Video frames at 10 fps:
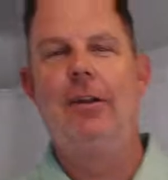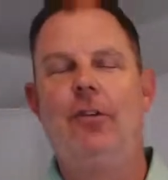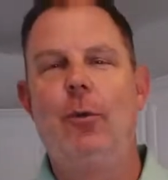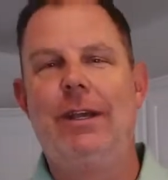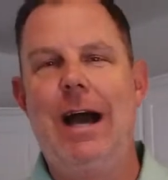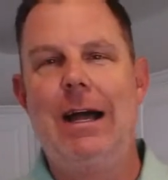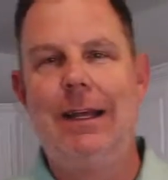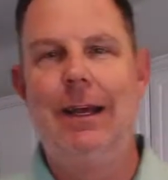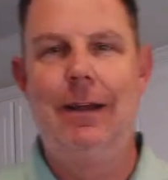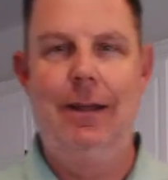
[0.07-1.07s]
right, so we got
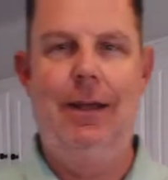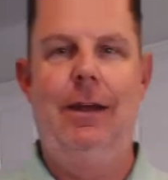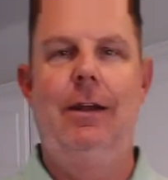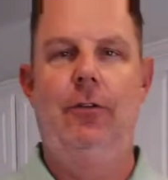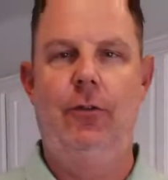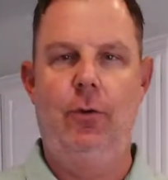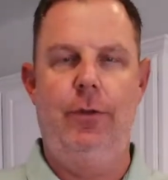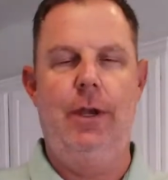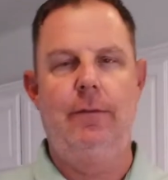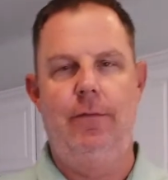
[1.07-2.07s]
in, and here's the cool
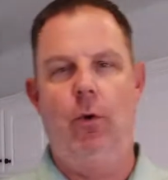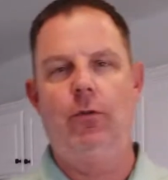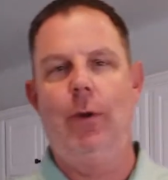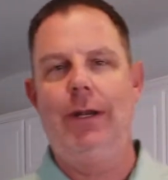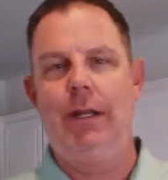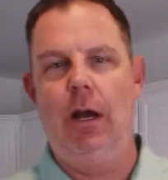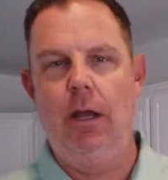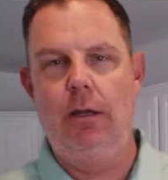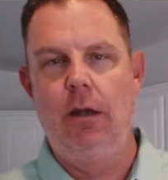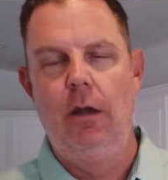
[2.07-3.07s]
thing.
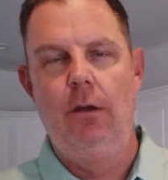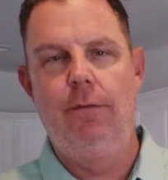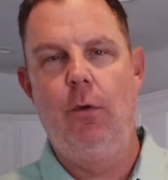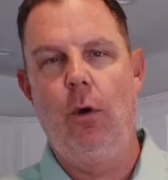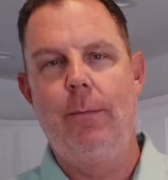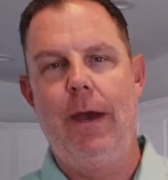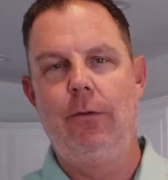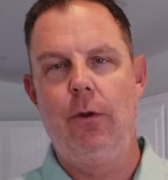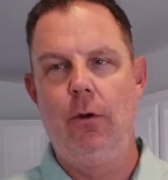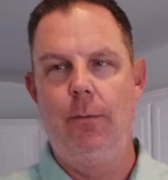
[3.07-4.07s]
429,
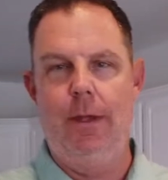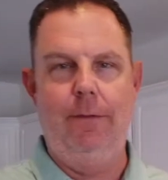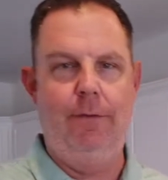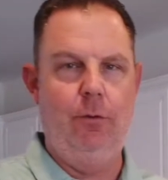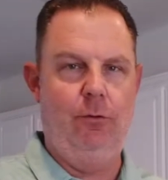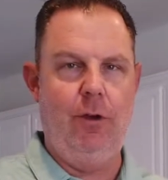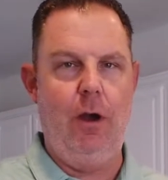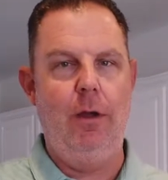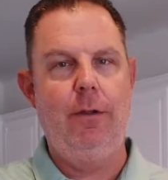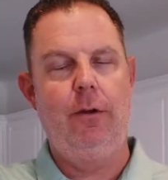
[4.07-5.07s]
4-bedroom. If you
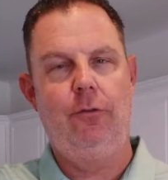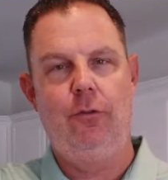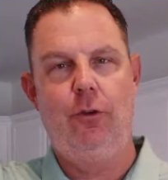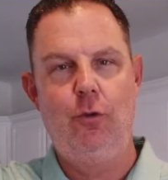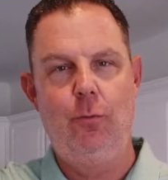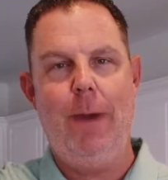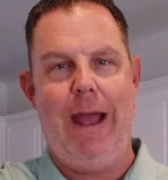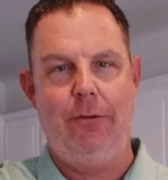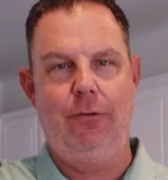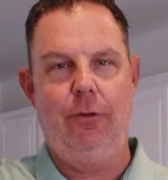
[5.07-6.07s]
saw, there's 2
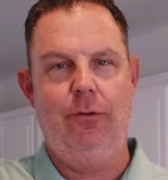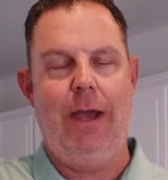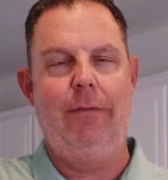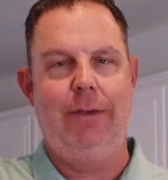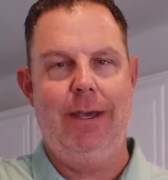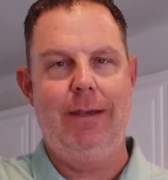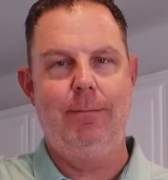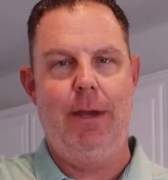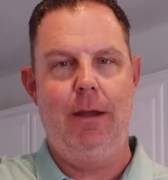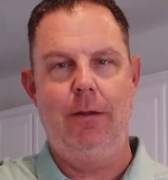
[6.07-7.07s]
masters that have king
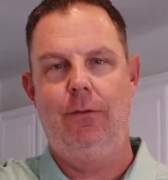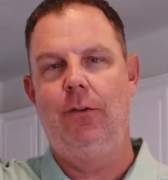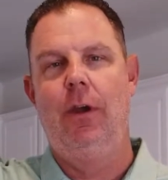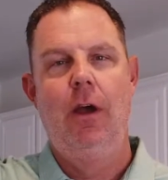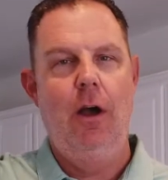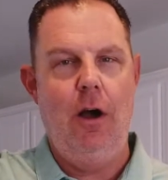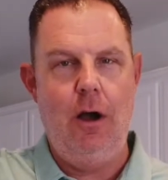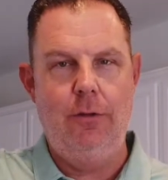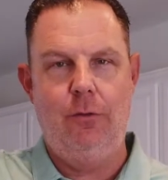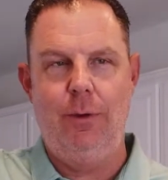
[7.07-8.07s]
beds,
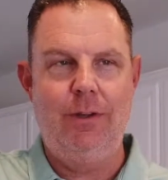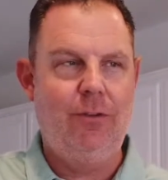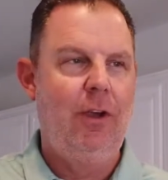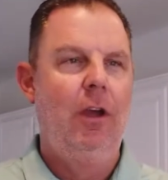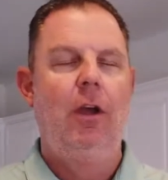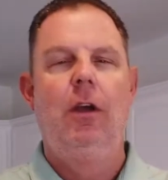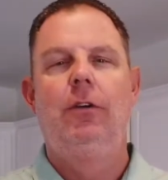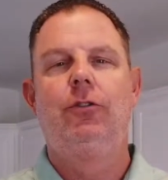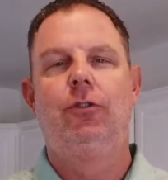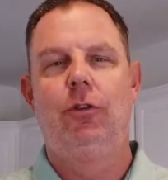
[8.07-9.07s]
en suites.
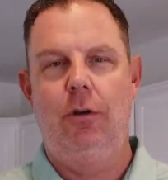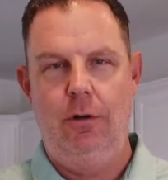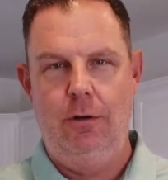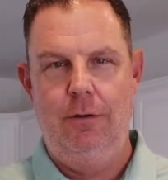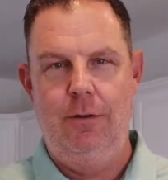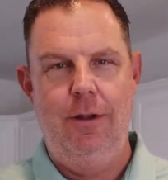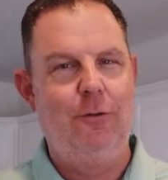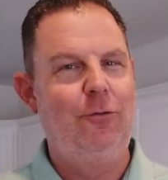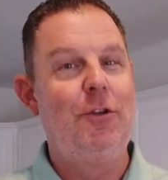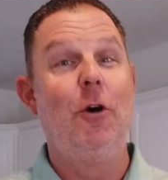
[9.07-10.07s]
Sure,
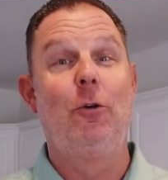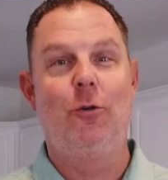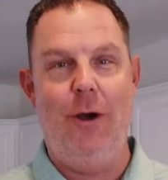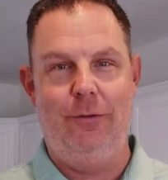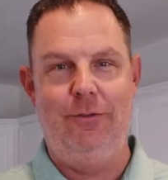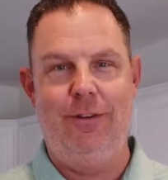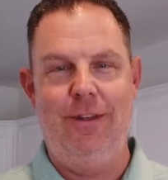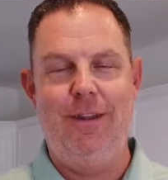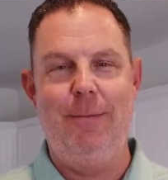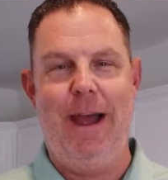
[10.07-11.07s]
there's no question
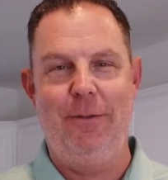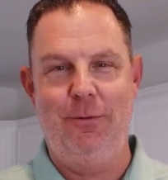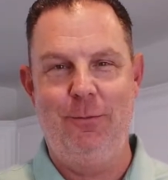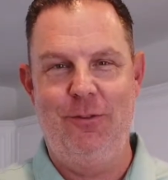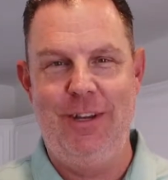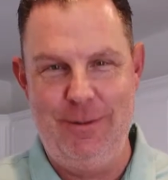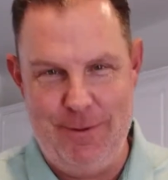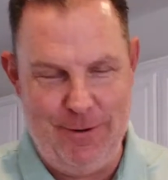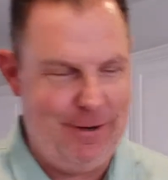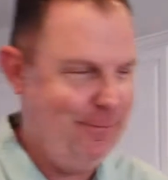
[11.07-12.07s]
that the bathrooms need to be
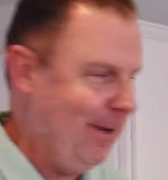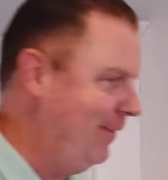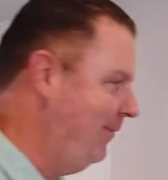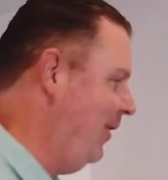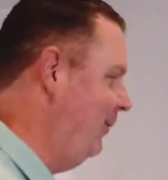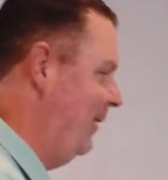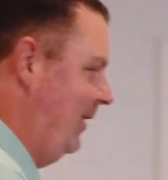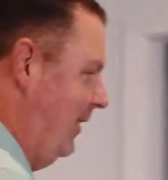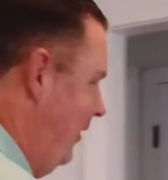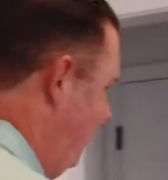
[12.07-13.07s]
renovated. Follow me
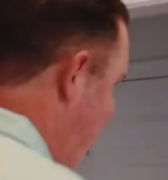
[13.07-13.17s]
in here and